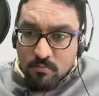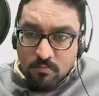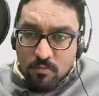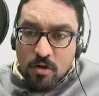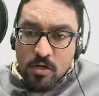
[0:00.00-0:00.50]

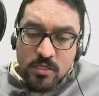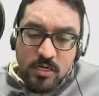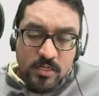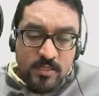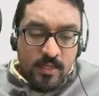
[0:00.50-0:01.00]
borders
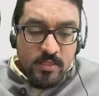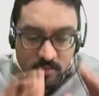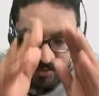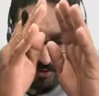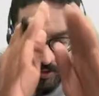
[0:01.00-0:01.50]
and design.
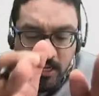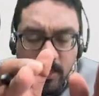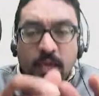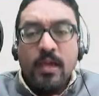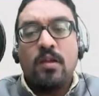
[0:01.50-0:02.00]

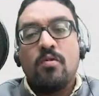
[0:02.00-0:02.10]
Jahangir